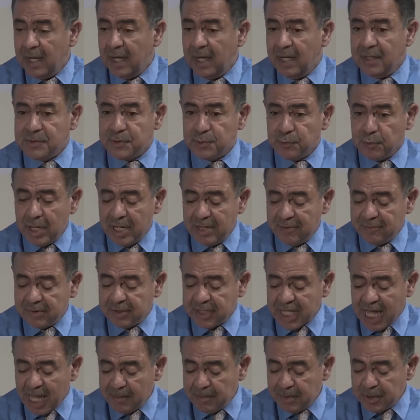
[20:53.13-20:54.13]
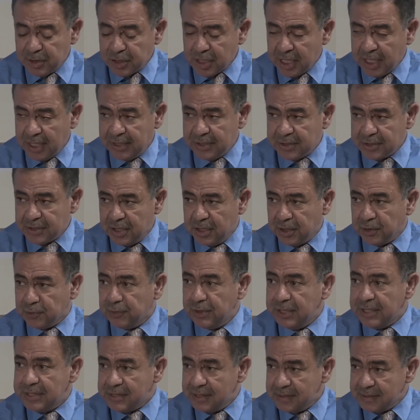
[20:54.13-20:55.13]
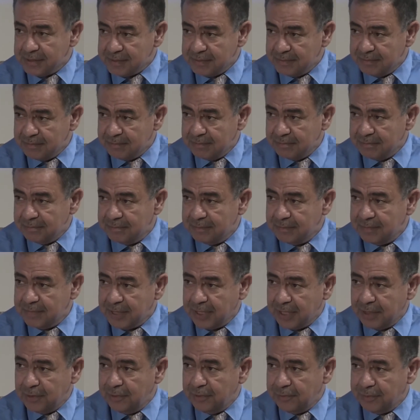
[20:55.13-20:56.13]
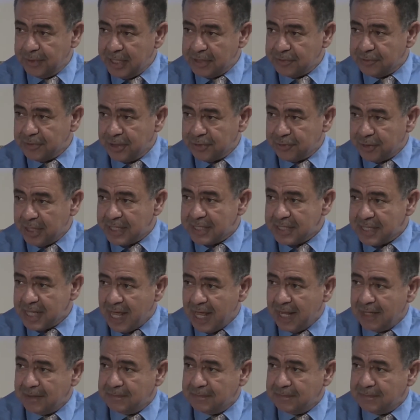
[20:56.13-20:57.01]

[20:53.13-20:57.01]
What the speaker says: as the rate of climate change increases? Can you address that?